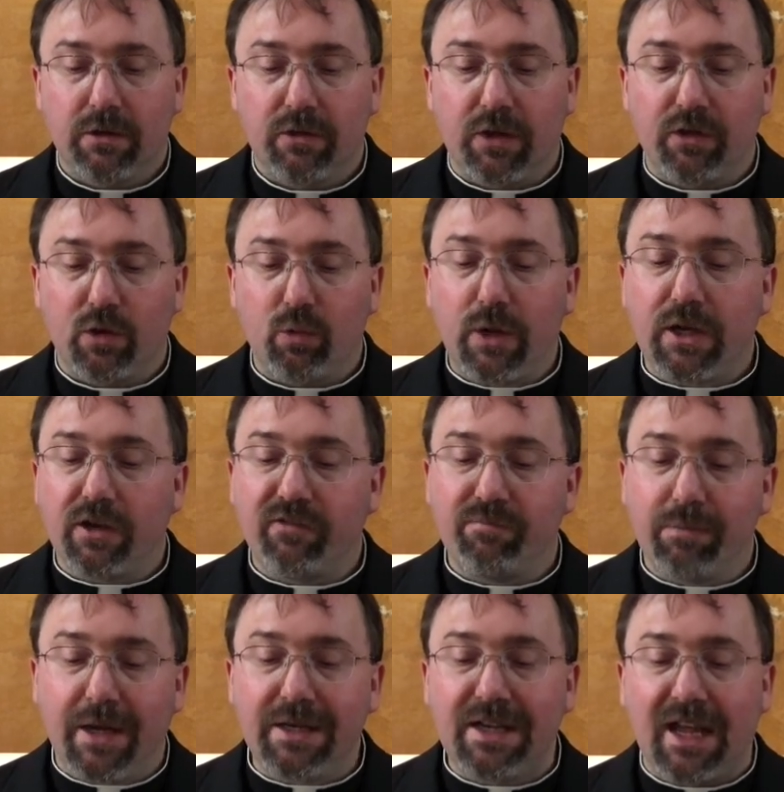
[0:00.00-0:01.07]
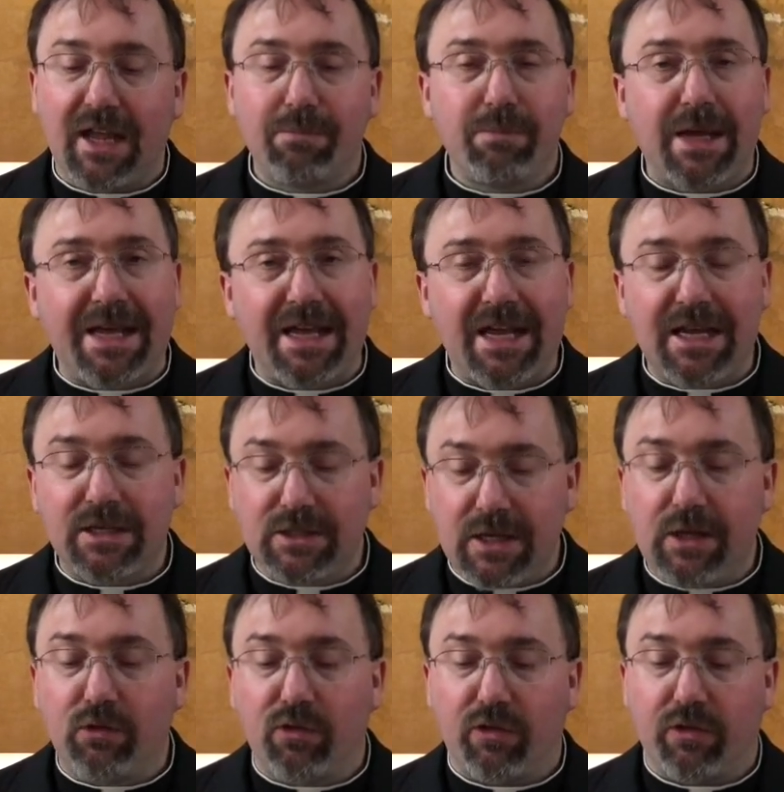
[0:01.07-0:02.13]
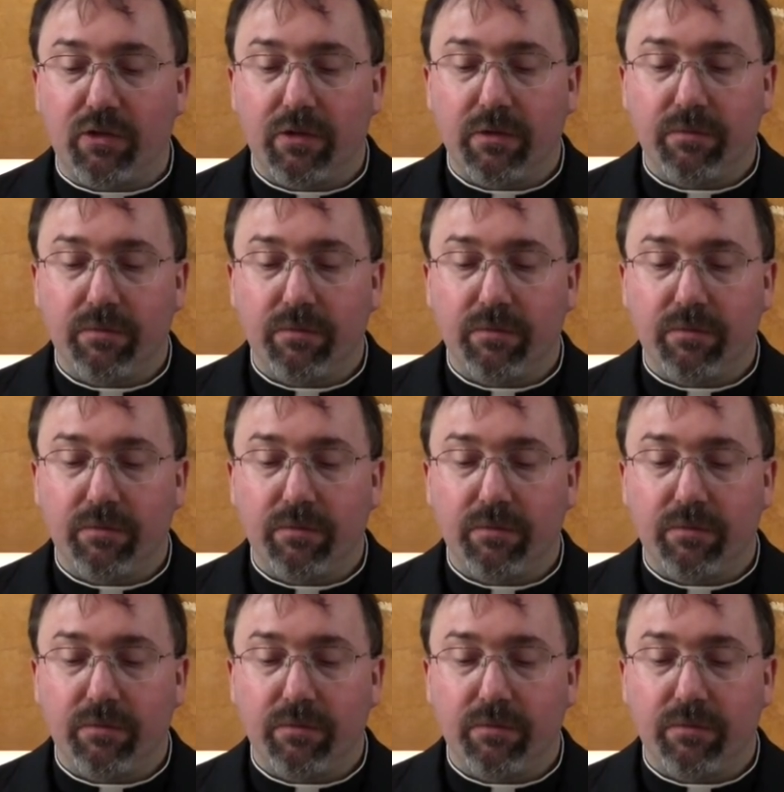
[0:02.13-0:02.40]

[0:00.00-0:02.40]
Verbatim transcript: then the week of Monday, May 18th